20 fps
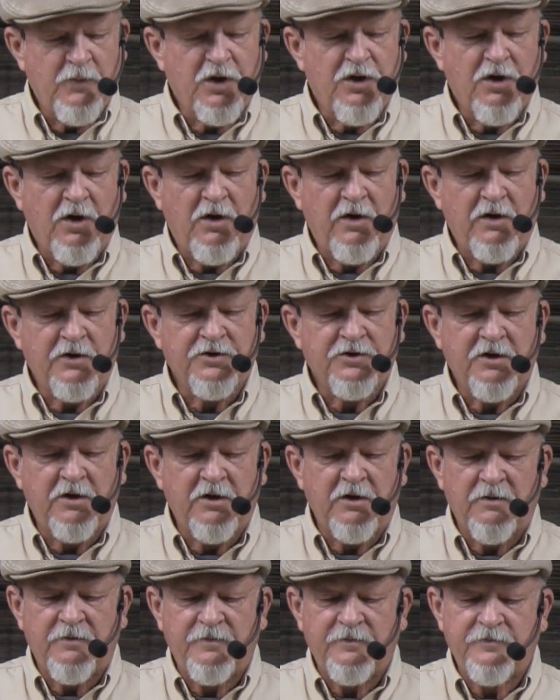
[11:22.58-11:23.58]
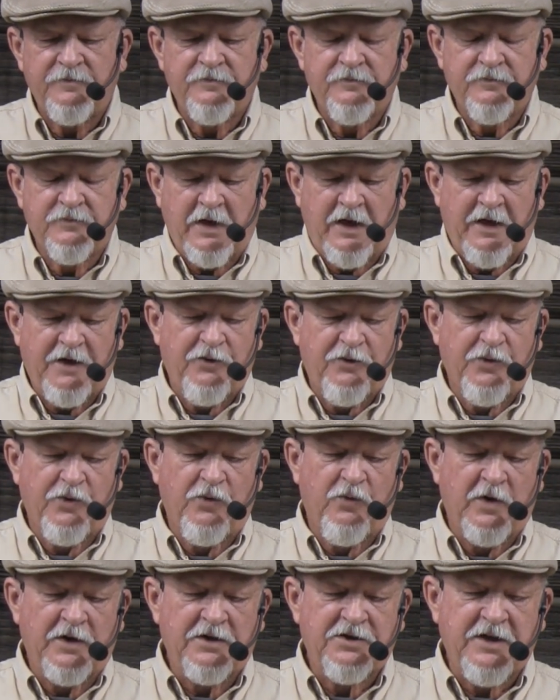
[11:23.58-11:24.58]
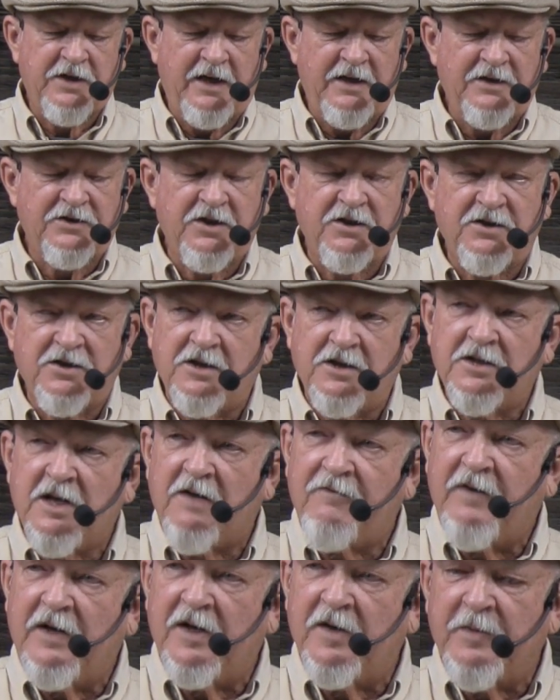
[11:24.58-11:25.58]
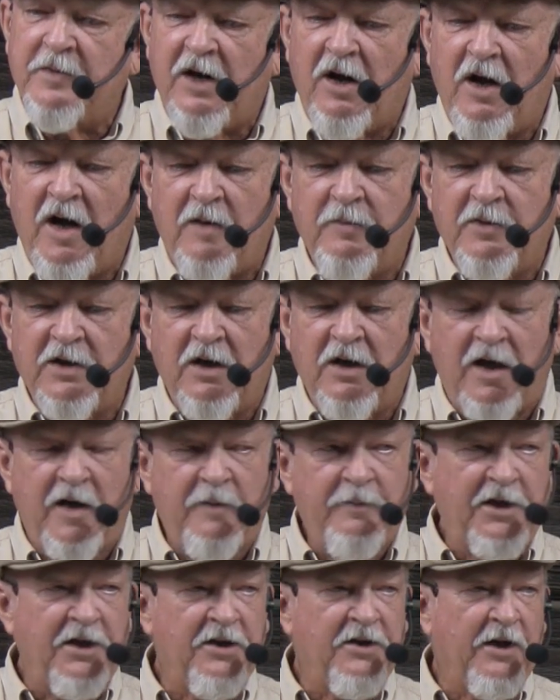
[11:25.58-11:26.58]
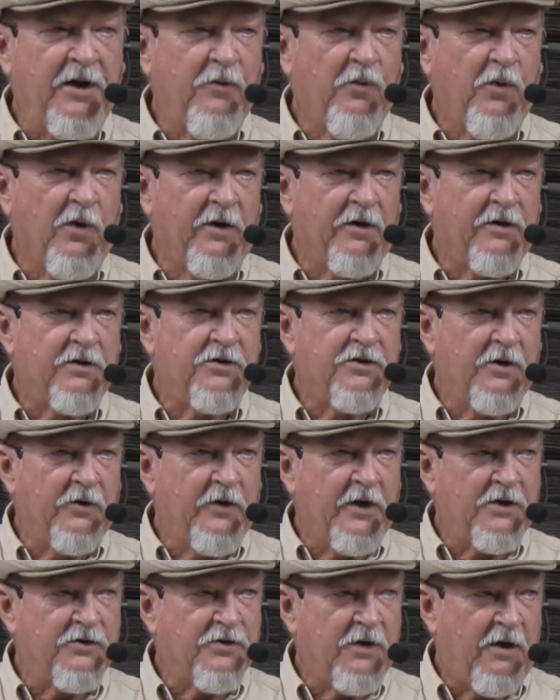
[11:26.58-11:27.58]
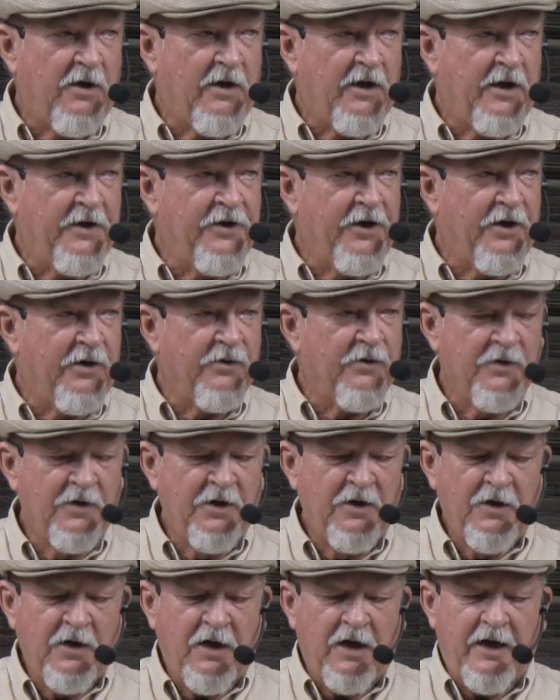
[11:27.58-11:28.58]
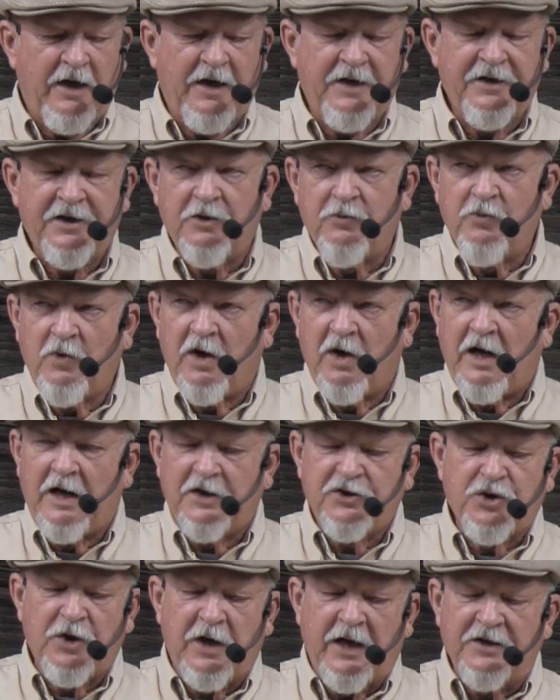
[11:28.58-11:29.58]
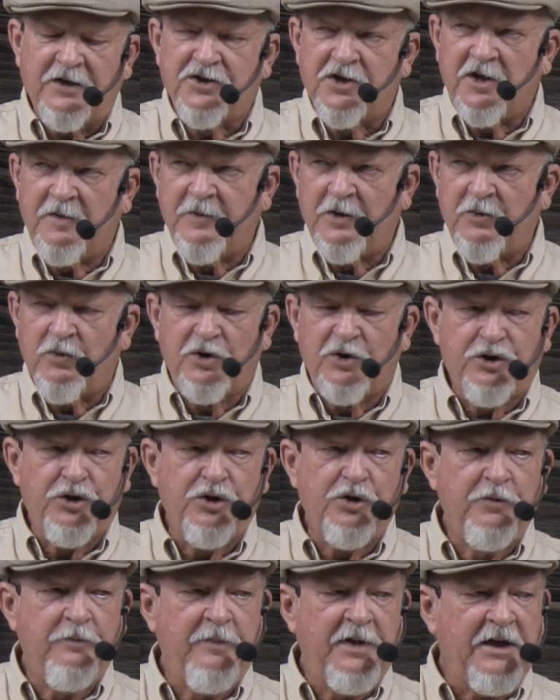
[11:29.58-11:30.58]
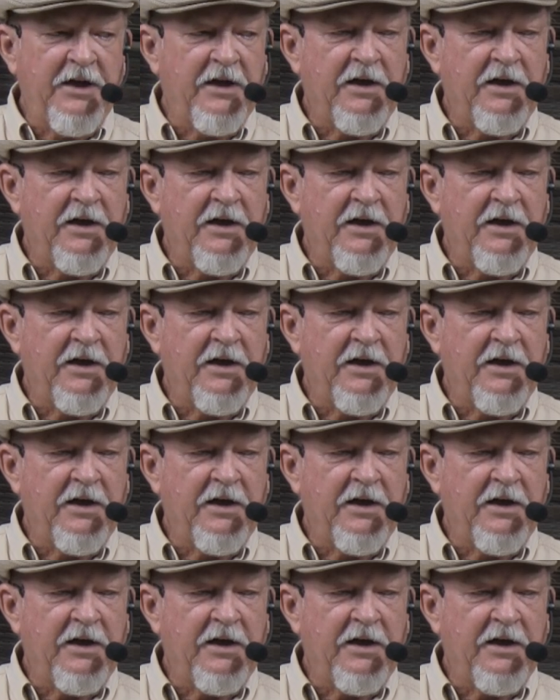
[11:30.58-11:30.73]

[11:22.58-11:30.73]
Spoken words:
because I don't know what size this is. I found them at Hobby Lobby and they work, so that's all I know. I tried some that were too